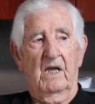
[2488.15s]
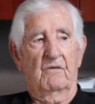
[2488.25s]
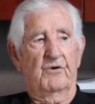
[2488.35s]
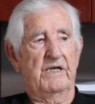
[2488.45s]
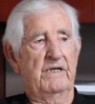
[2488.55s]

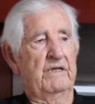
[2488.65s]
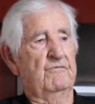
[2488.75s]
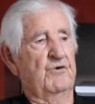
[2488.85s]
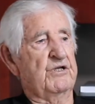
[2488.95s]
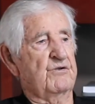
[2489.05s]

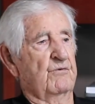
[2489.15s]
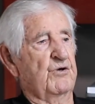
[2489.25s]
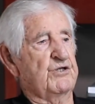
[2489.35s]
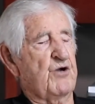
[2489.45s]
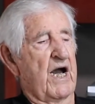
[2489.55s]

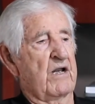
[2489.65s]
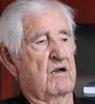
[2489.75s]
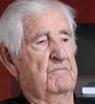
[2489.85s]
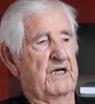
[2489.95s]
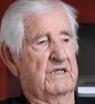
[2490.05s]
We tried
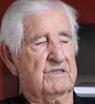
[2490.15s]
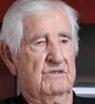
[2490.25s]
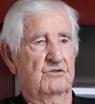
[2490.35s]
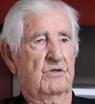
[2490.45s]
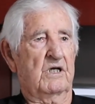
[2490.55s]
our best
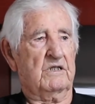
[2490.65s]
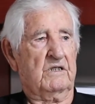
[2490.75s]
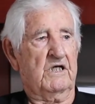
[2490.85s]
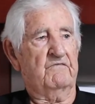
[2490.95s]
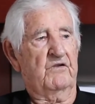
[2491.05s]
to
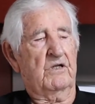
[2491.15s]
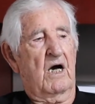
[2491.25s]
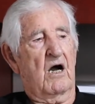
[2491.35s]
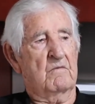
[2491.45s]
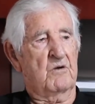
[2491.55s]
cover the
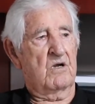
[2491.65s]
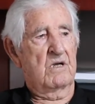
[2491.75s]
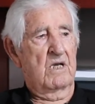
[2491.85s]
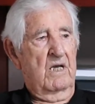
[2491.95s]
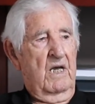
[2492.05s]

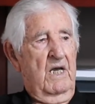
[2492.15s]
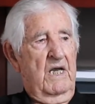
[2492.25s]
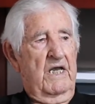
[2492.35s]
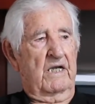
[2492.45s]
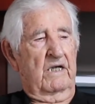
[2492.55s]
harbor
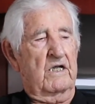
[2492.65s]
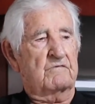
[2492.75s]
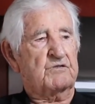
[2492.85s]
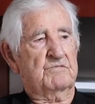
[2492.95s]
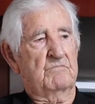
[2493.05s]
in
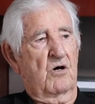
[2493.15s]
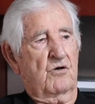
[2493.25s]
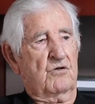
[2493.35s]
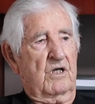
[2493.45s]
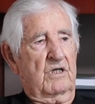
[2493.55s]
enough
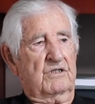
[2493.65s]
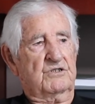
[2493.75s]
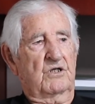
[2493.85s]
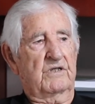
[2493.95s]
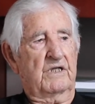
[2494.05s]
smoke
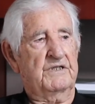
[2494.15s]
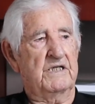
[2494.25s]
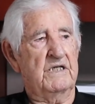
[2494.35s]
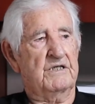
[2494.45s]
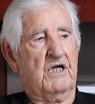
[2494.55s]
so that
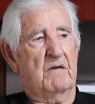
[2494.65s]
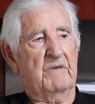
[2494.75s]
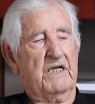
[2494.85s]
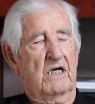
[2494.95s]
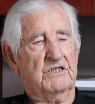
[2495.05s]
the
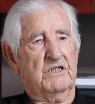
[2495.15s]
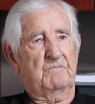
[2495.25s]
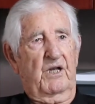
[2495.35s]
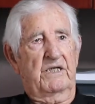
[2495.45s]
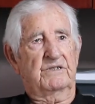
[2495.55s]

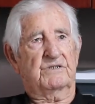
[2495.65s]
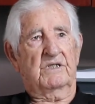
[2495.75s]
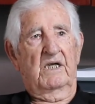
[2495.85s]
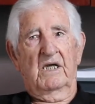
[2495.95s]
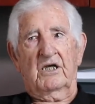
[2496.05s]
kamikaze planes
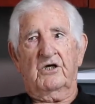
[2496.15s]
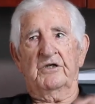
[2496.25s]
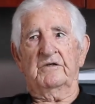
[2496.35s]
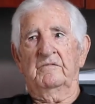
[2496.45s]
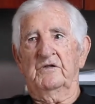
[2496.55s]

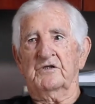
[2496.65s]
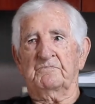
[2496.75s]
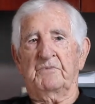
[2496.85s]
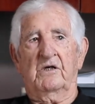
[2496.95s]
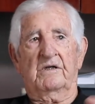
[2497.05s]
couldn't
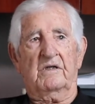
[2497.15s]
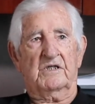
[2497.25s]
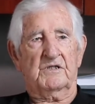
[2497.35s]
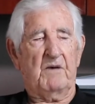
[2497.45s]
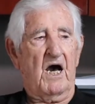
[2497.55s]

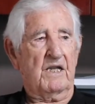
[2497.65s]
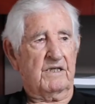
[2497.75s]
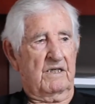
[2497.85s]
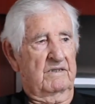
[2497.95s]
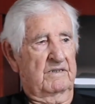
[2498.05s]
spot
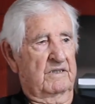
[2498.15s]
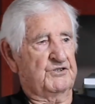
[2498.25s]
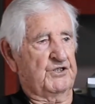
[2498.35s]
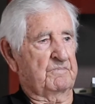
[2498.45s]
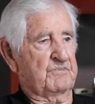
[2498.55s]
a
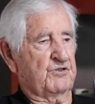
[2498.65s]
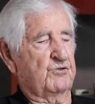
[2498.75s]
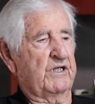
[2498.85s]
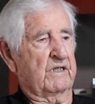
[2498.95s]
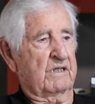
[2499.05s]
ship
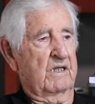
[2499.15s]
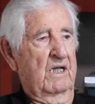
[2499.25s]
to hit.